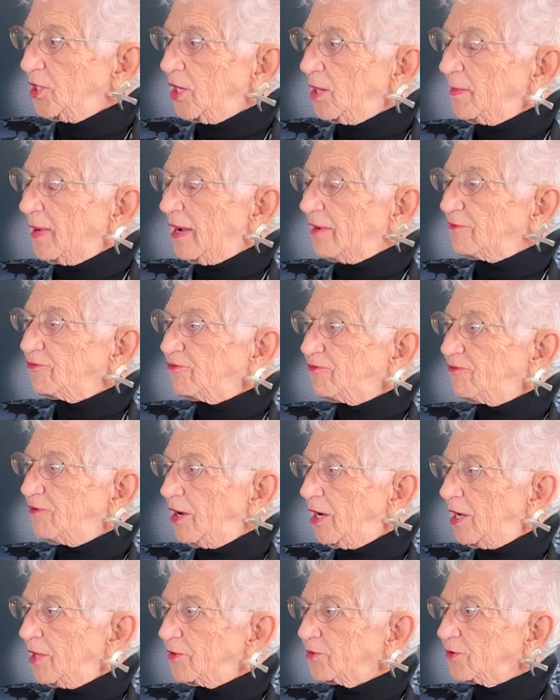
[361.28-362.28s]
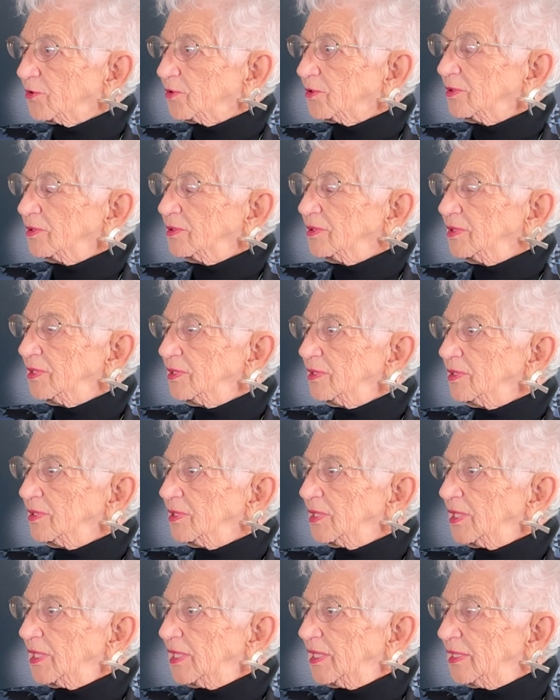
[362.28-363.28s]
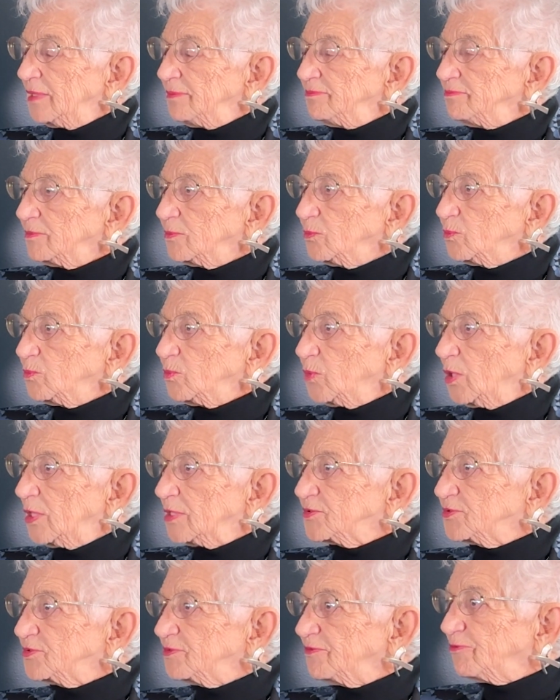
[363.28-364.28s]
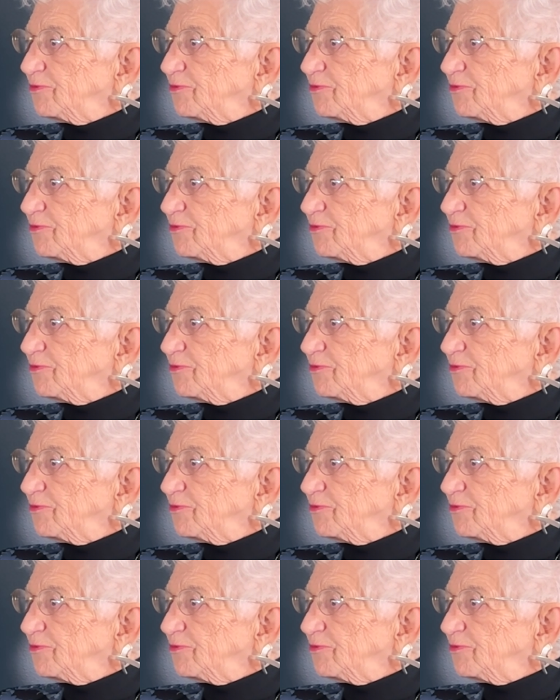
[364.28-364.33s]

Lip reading: know, my father was the